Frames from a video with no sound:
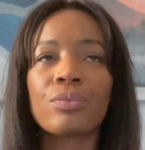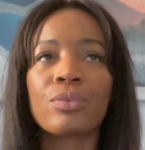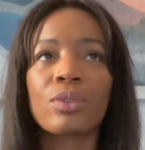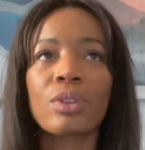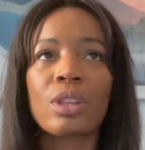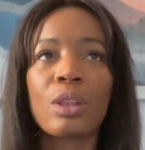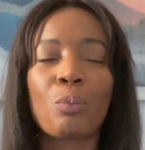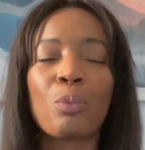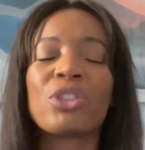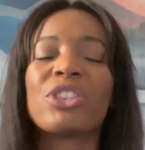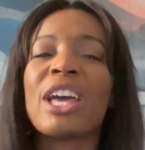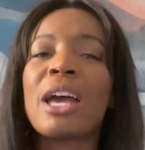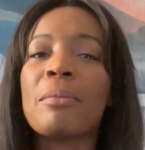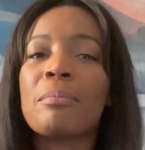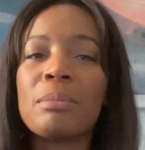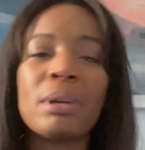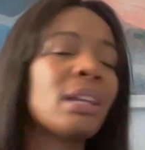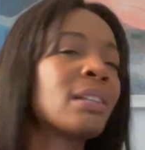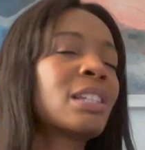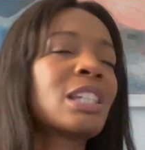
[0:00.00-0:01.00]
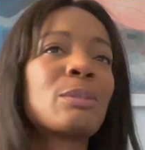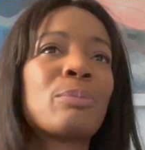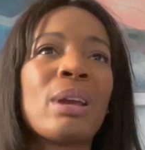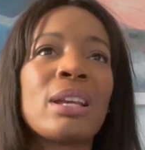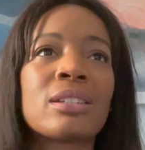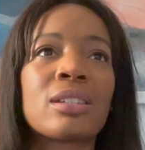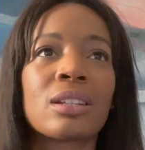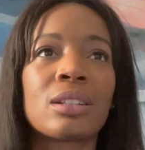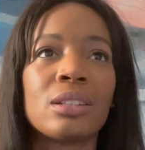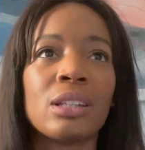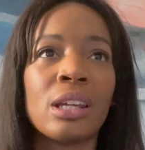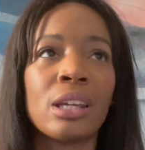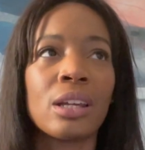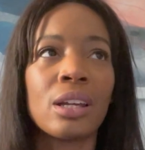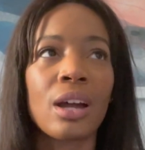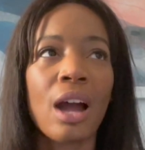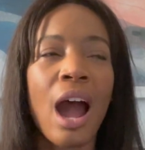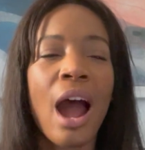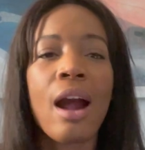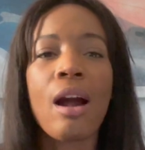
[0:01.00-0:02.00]
what that means is
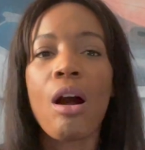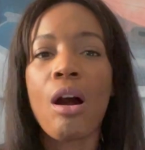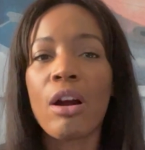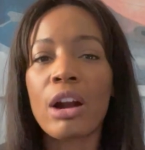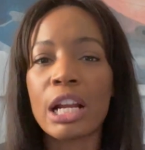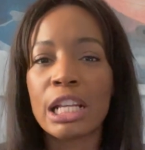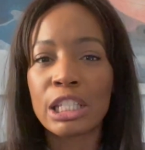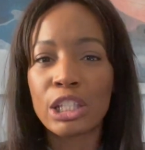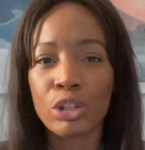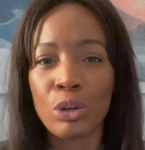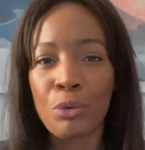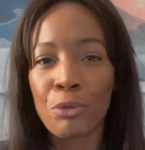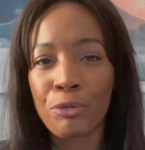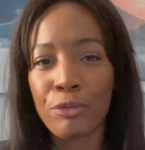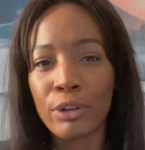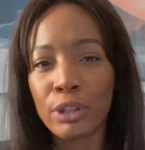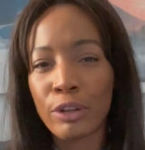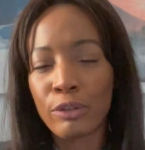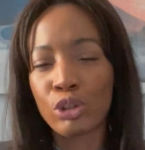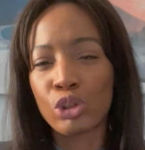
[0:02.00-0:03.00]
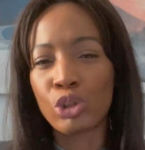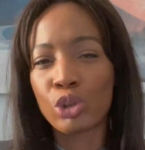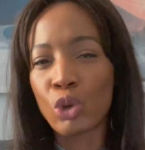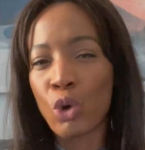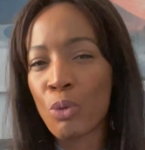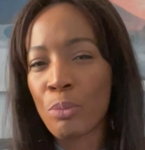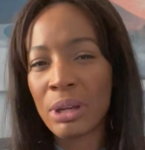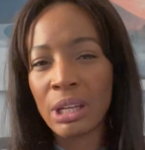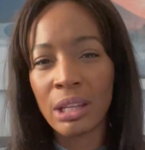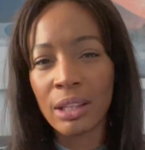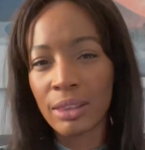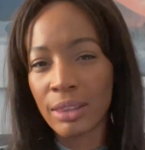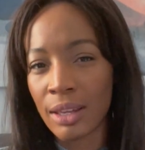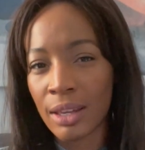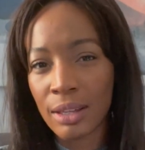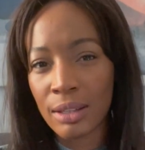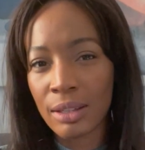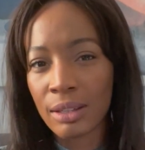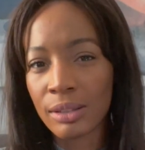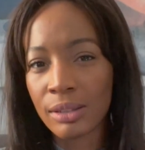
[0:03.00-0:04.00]
basically our heart is so full of so many
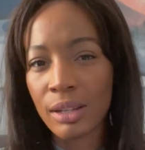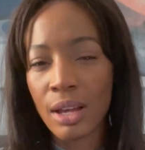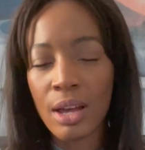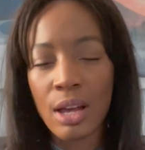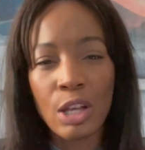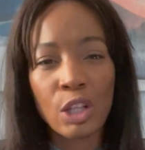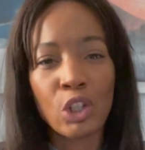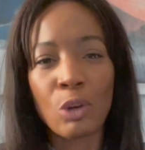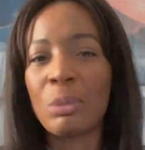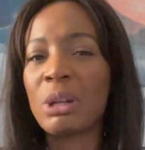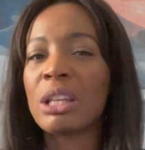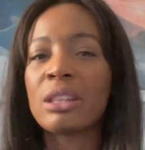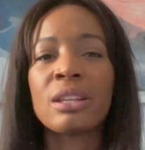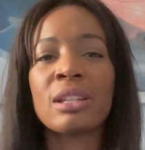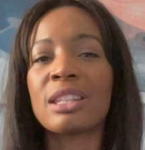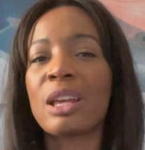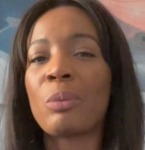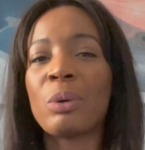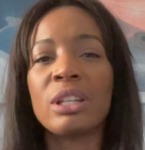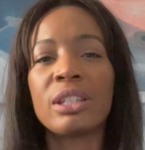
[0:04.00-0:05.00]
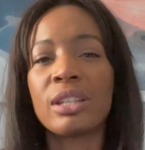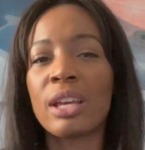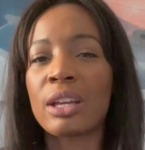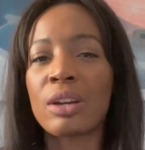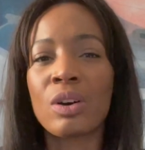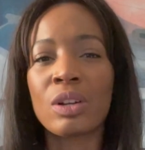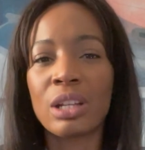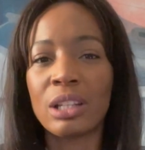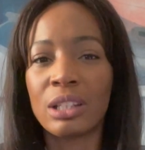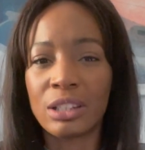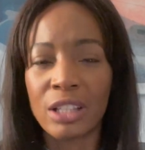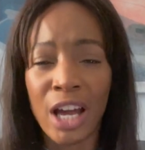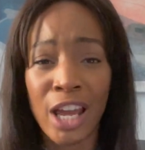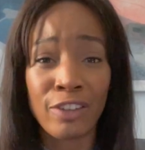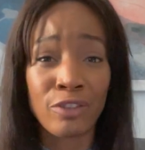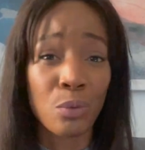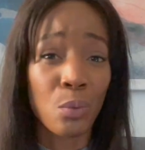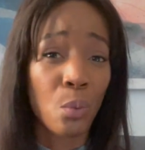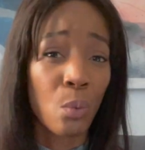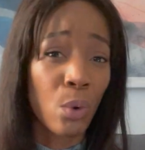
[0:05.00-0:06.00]
things that we take on in
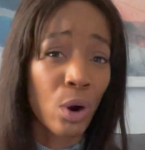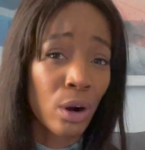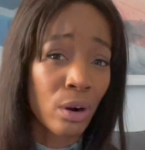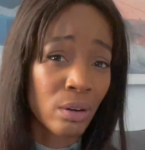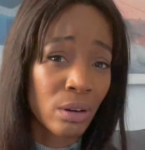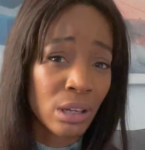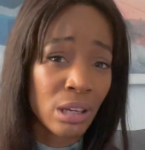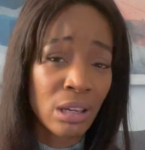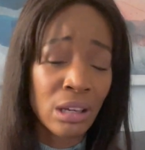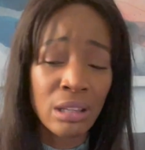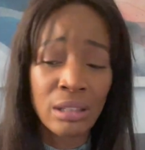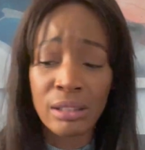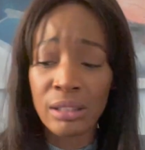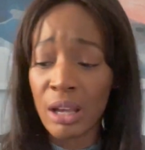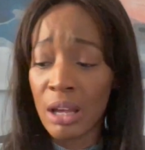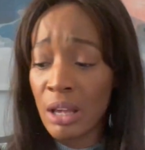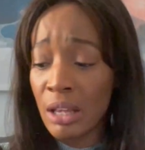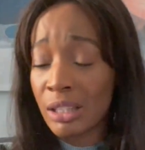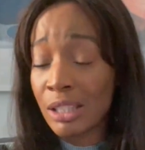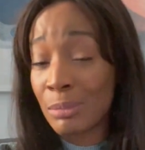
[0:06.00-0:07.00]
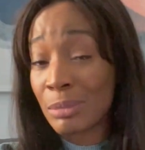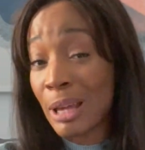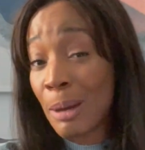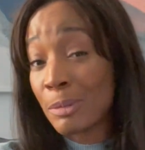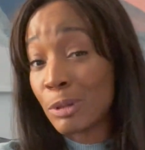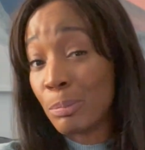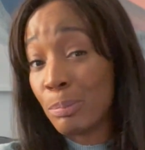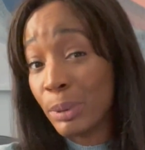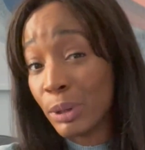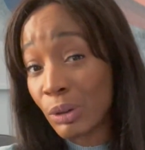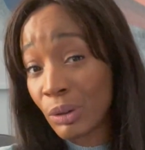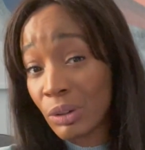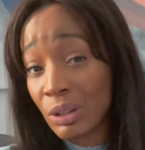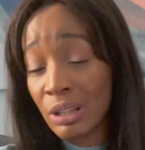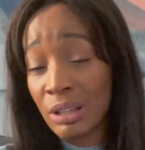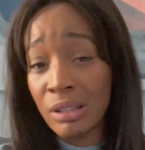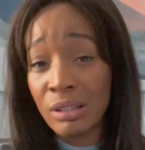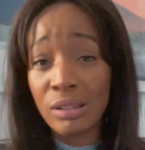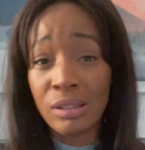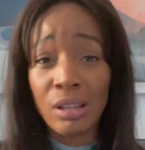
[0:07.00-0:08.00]
life, worries, sometimes
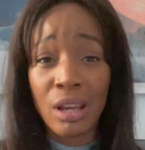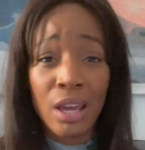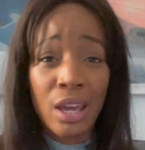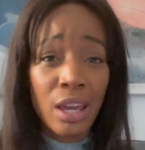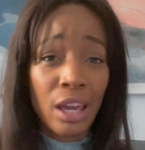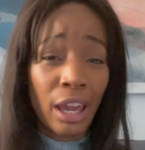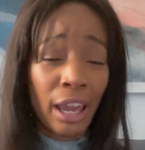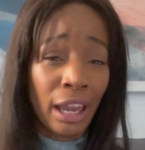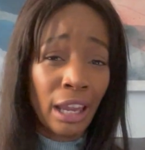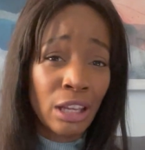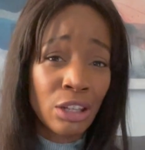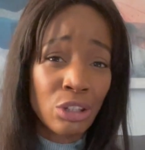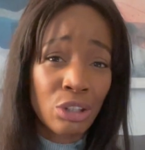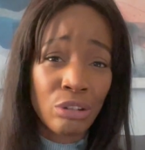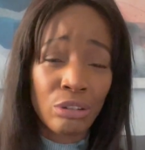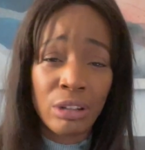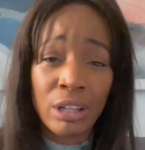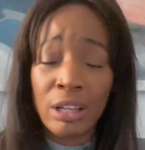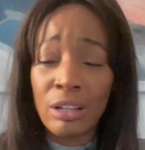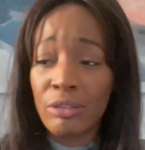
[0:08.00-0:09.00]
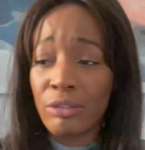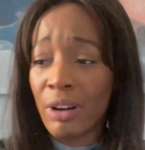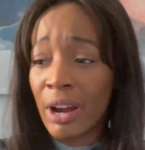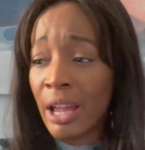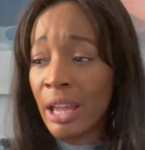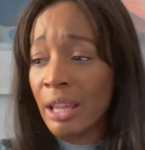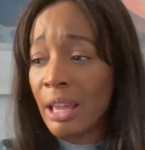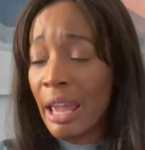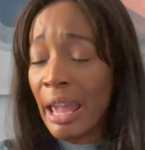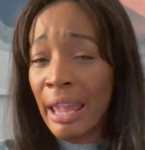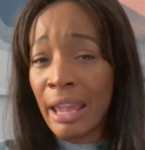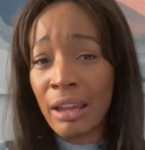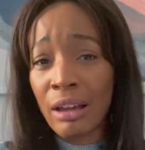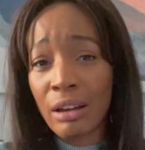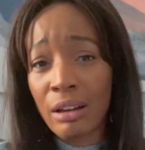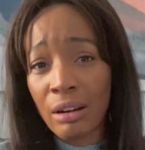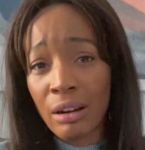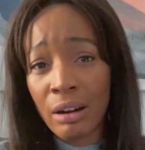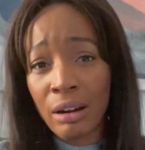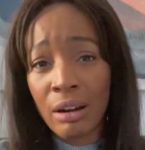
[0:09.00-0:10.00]
bitterness, hatred, right?
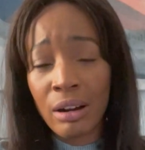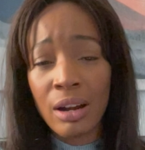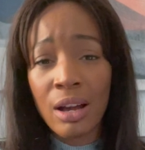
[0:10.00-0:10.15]
Anger.